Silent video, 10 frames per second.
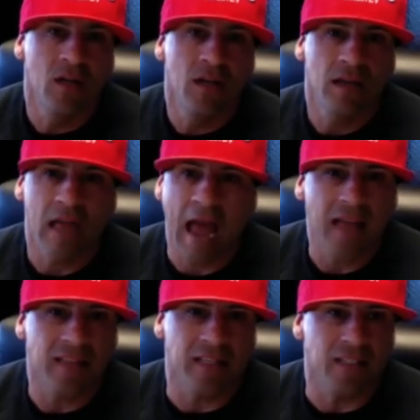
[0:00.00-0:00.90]

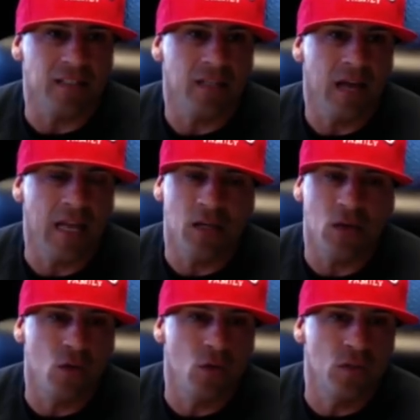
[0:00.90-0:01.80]
athletes. I didn't
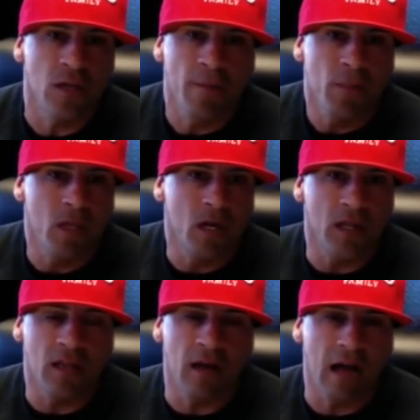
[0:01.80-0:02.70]
use the,
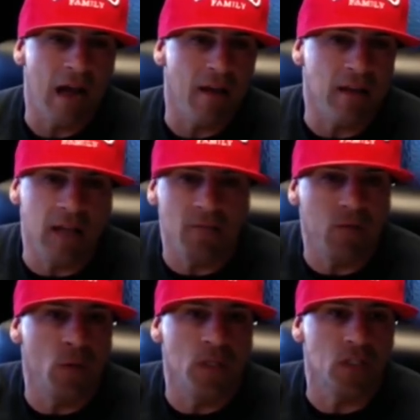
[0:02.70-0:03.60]
the high
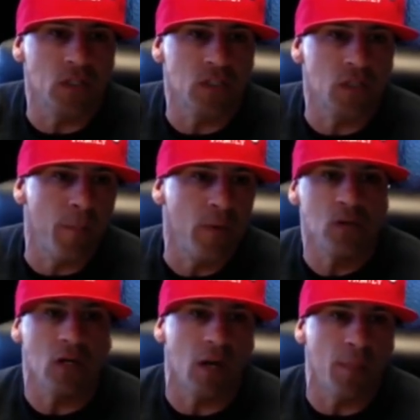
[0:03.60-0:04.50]
influencers to build
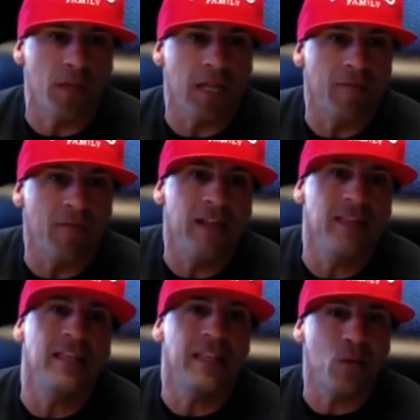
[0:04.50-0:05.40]
our company. If
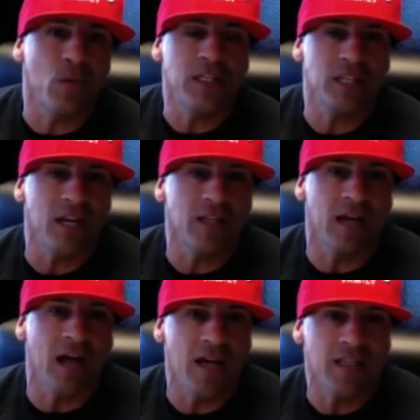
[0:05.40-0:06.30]
anything, they reached out to
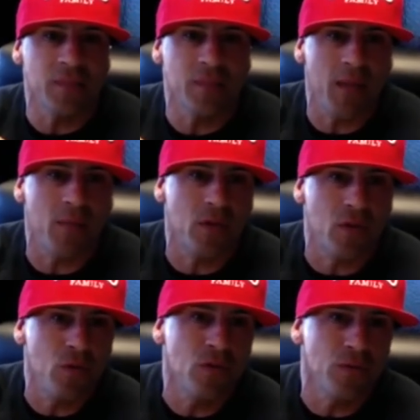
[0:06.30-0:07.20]
us to be able to
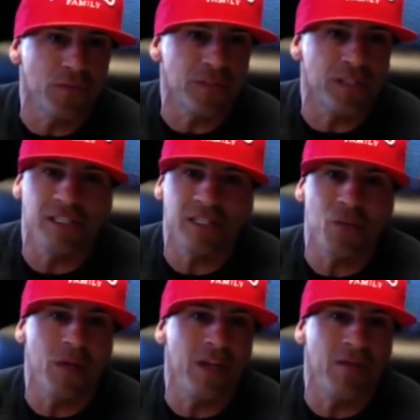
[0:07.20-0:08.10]
use our facilities, and
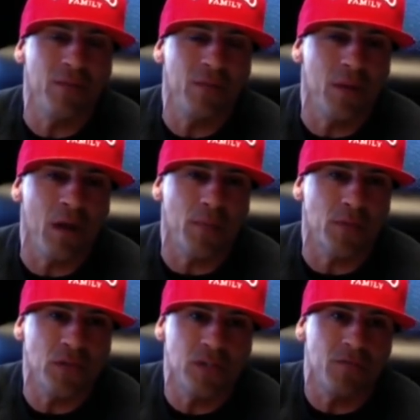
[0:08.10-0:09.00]
we give them the
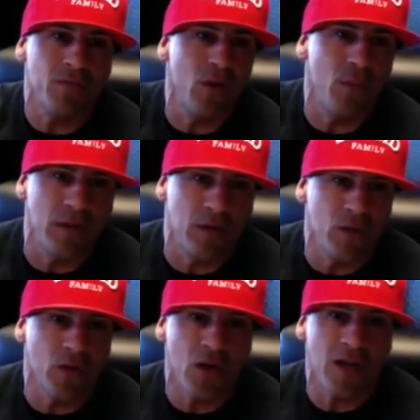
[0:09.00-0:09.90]
opportunity to film and do
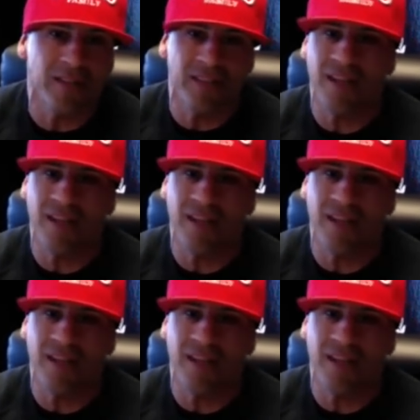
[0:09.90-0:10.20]
their content there.